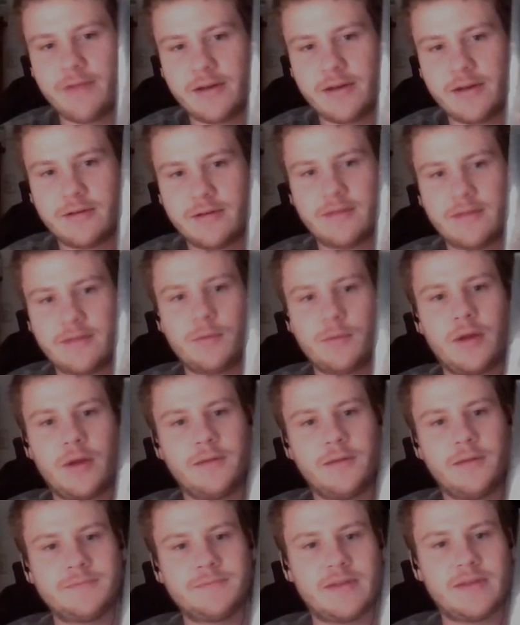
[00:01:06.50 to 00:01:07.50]
record as
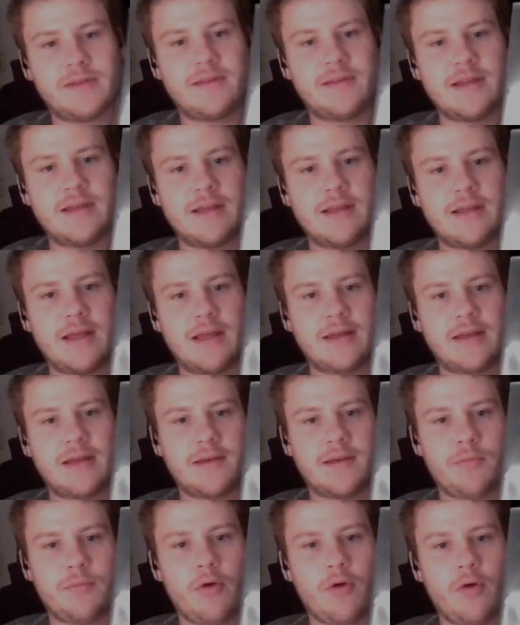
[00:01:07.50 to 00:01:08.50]
well. It's the
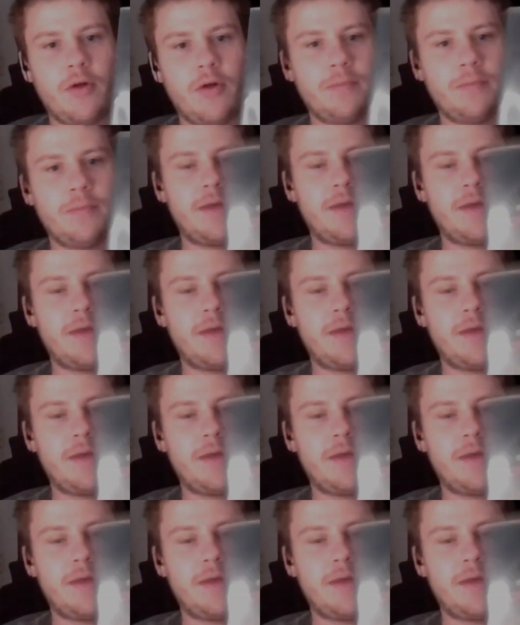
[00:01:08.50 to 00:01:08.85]
Edgar Broughton